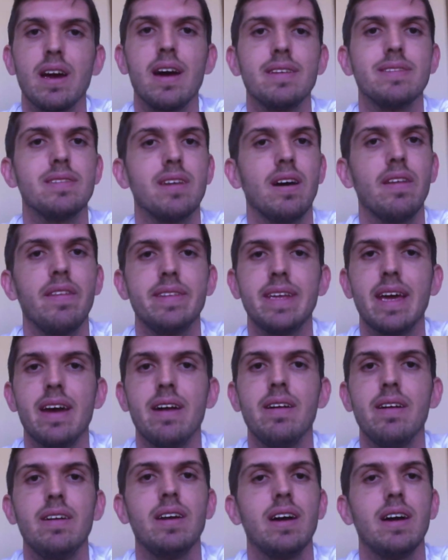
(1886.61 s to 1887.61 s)
I saw the
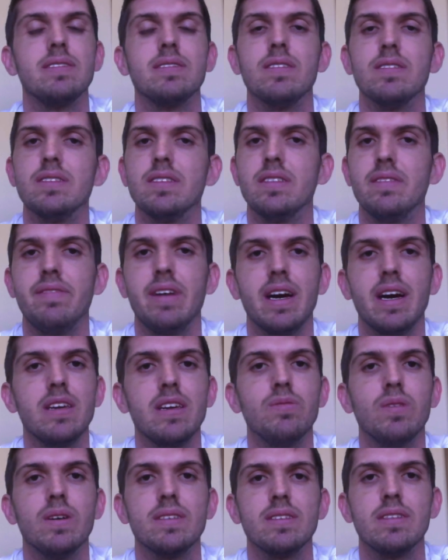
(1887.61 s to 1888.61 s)
talent, I saw that the
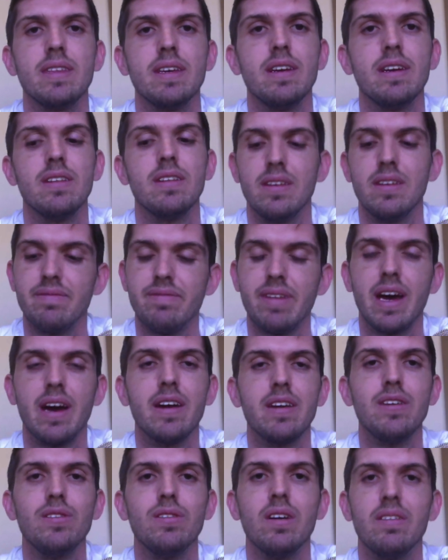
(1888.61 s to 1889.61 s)
value wasn't there. The
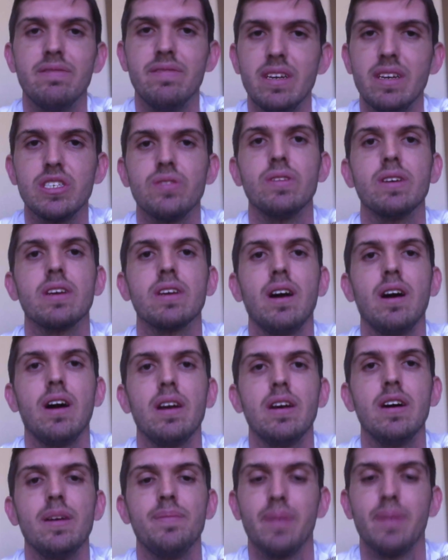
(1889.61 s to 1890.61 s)
value eventually
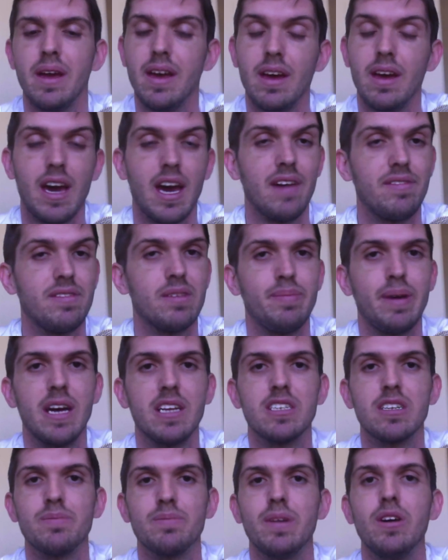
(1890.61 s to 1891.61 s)
caught up after
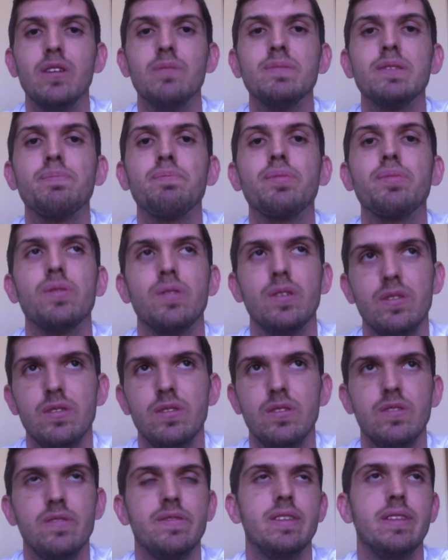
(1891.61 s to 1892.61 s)
Patrick Mahomes
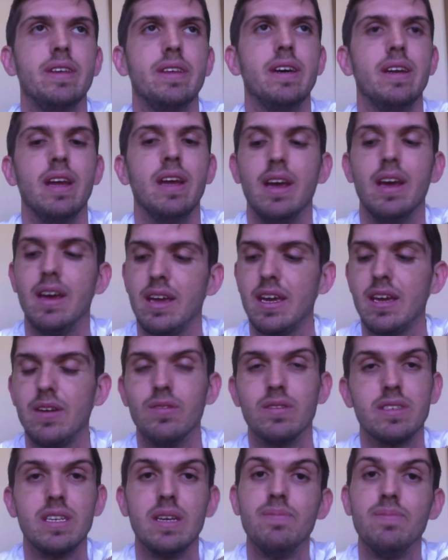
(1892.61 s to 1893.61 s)
proved that he
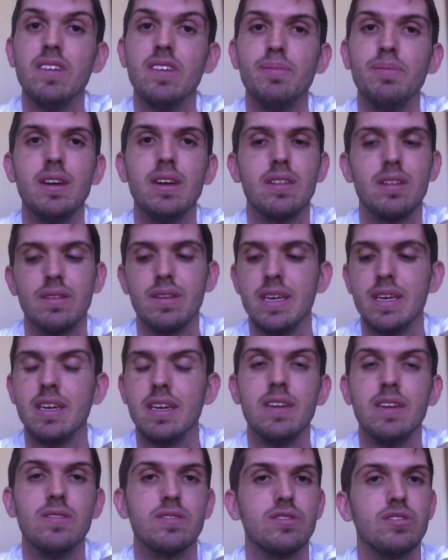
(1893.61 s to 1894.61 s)
was an MVP of the
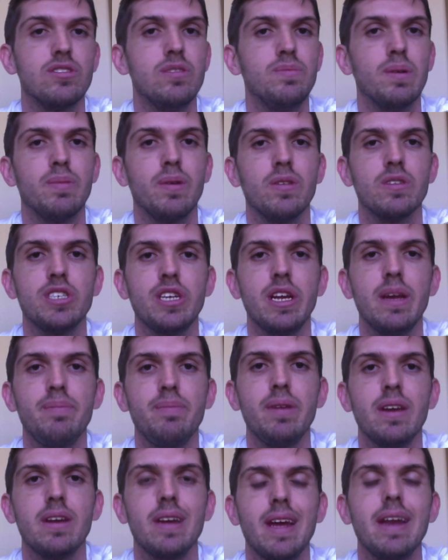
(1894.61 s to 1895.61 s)
league, he was a Super Bowl
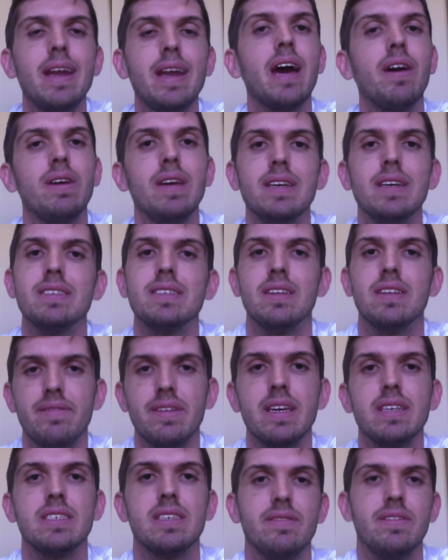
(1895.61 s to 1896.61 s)
champion, and now he is the
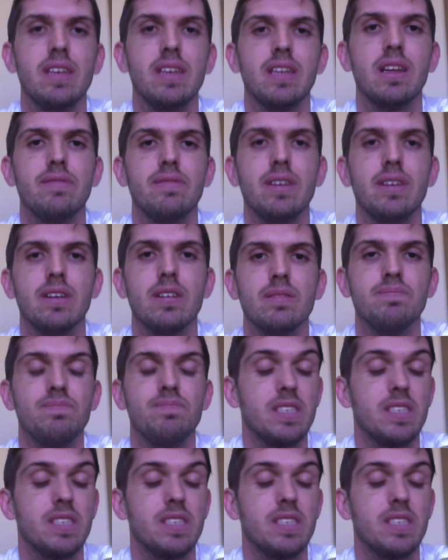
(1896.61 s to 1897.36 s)
face of the NFL.